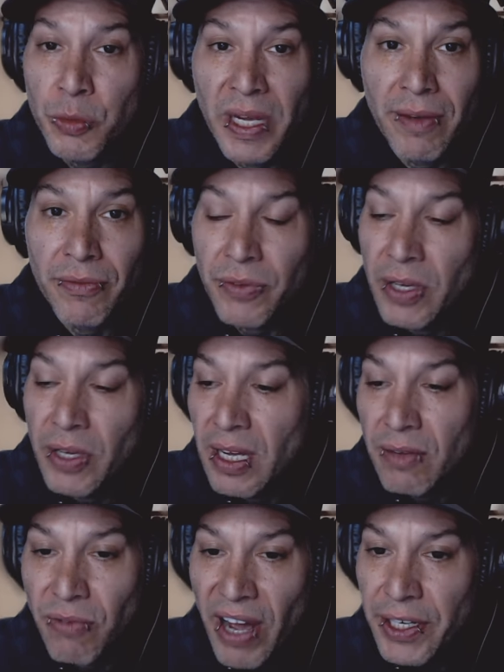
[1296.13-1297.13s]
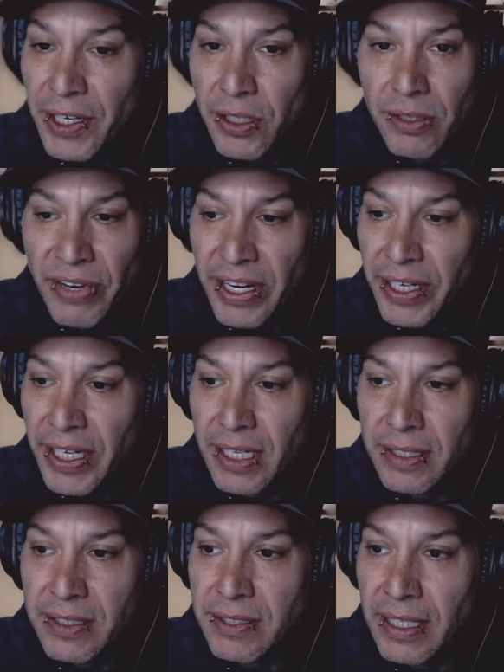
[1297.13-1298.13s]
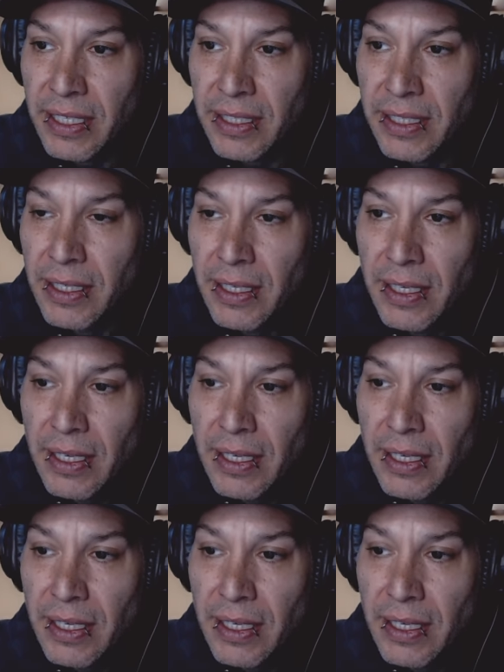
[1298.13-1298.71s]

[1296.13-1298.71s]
We have vinyl and variants, and